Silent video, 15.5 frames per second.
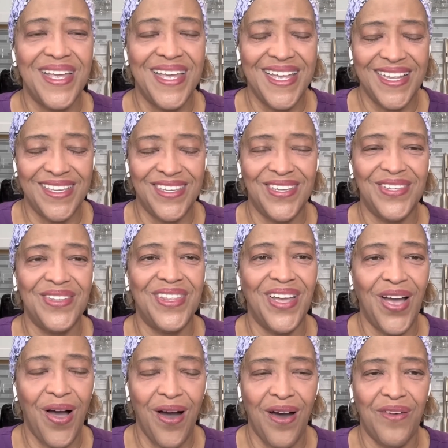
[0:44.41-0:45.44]
into
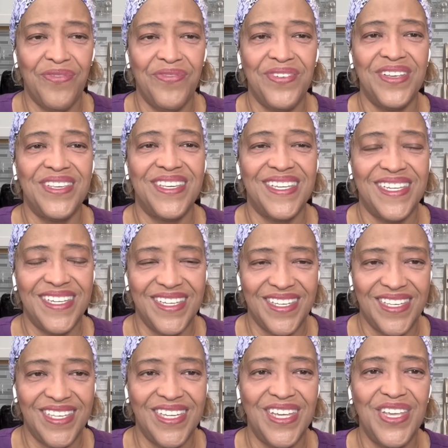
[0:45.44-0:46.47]
the office to
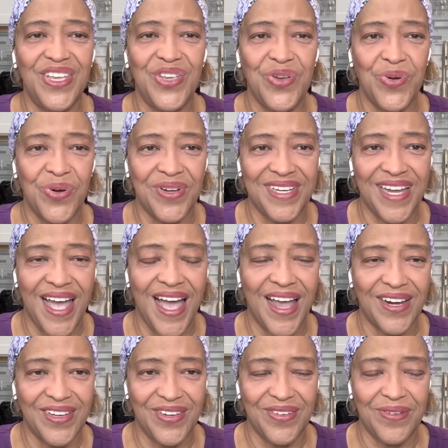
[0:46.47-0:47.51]
see your
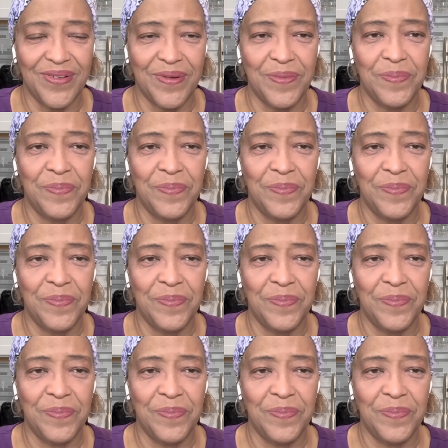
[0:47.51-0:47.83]
doctor.